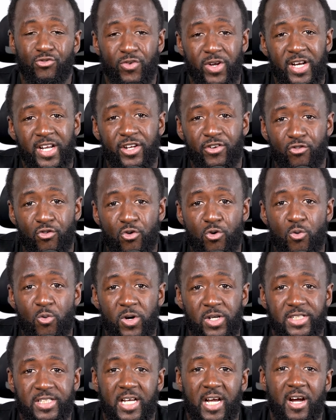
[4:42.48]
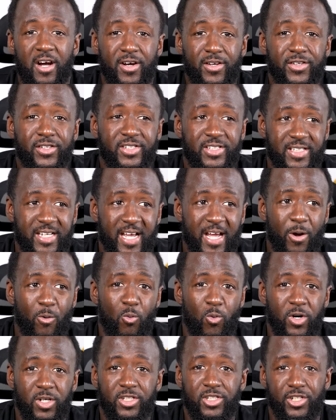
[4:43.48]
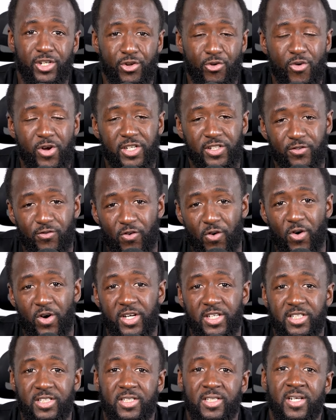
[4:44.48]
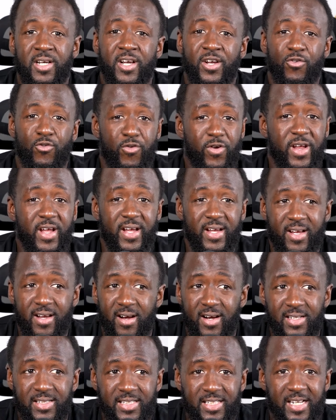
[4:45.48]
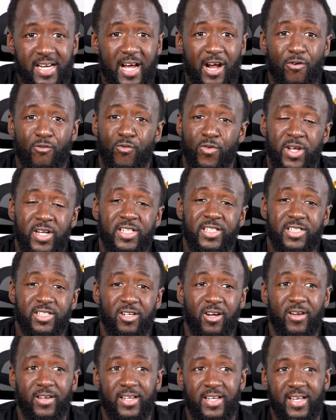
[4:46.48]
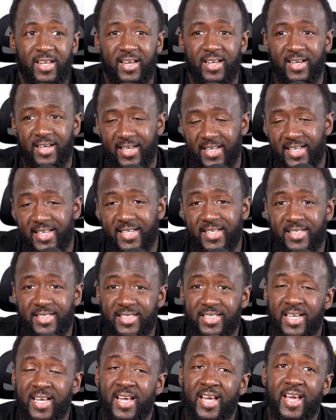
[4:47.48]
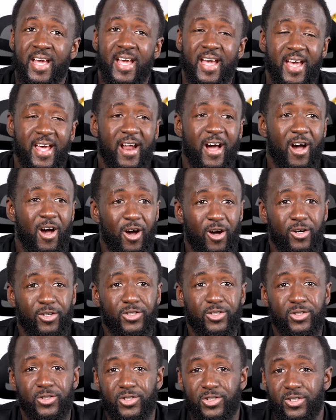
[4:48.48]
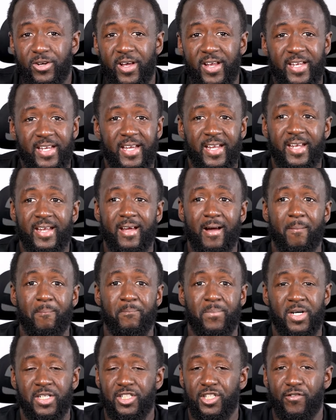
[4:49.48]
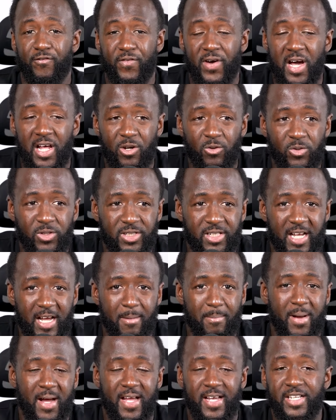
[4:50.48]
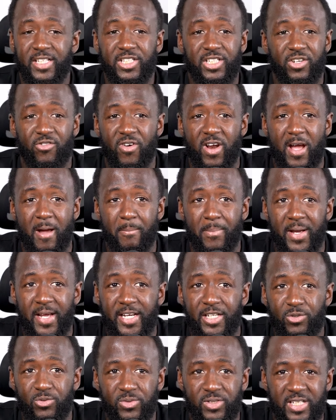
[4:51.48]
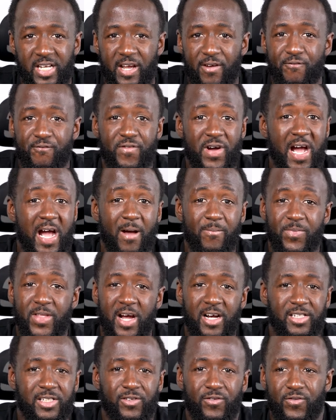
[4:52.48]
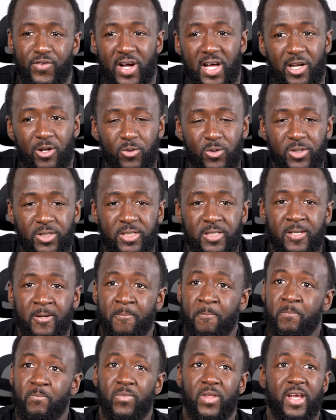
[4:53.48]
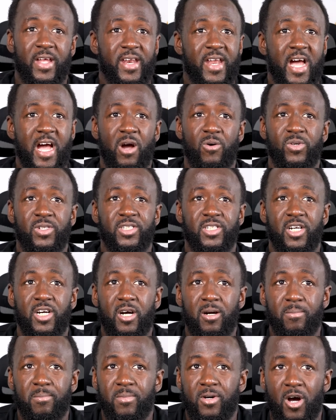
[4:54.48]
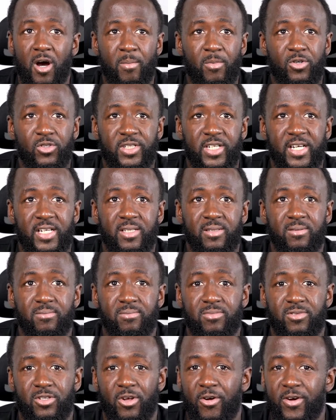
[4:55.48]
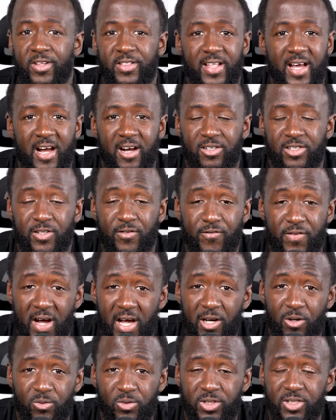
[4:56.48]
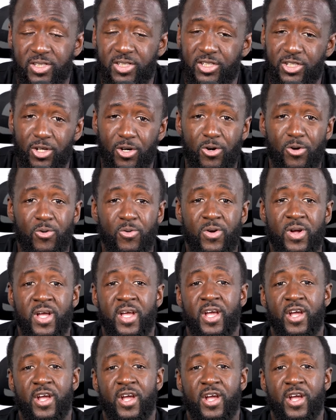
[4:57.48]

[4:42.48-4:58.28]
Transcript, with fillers: really grew once I understand what to do as far as creating content. I really start getting leads and I also start getting a bunch of followers. Like my Instagram page was at 5,000 followers and now it's up almost at 30,000 followers. So